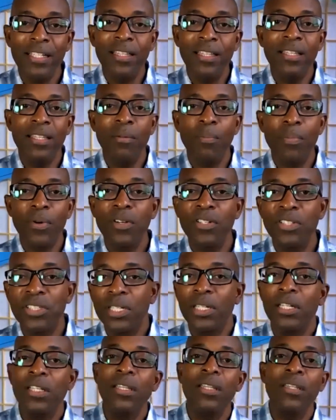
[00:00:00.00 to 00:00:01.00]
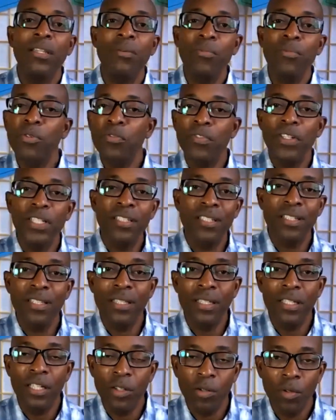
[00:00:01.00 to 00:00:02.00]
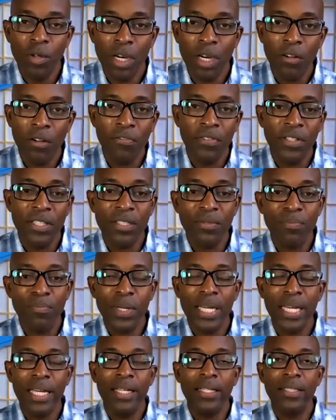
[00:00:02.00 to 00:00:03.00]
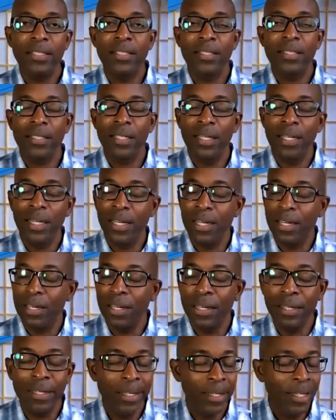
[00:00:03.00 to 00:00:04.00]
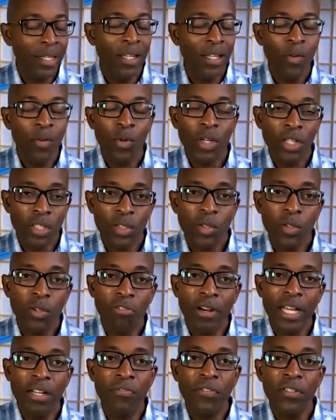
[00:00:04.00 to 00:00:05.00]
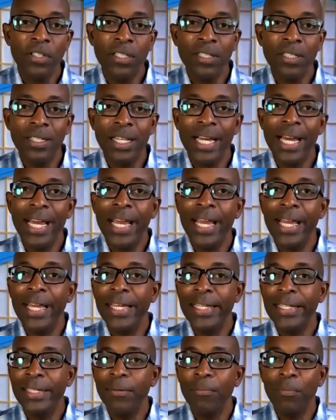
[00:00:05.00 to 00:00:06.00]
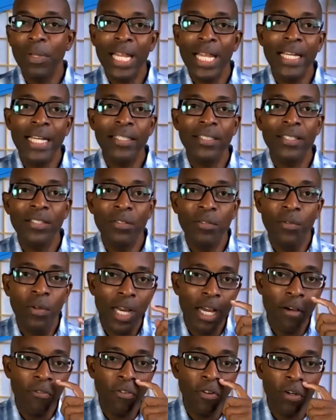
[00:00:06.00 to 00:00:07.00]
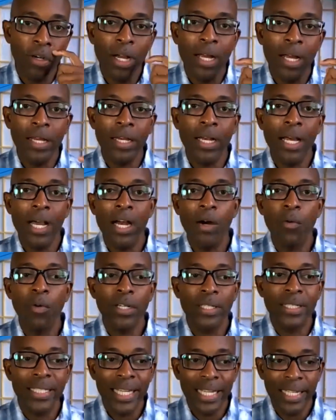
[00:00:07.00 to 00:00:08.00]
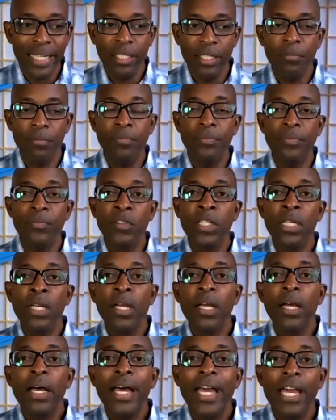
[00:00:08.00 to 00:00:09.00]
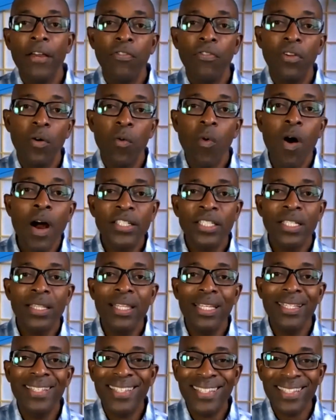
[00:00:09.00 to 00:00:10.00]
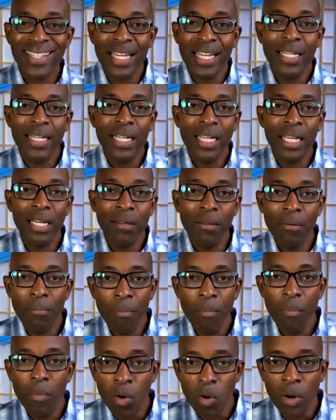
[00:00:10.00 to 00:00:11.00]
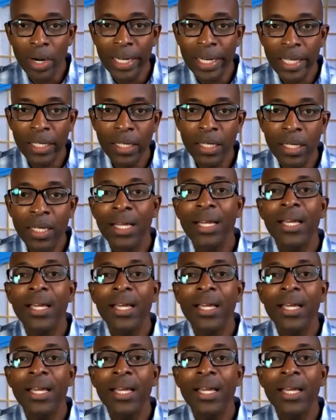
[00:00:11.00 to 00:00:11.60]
and the purging and the move into the new office space. We're so grateful and blessed to have her on our team. If you're watching this Sunday morning,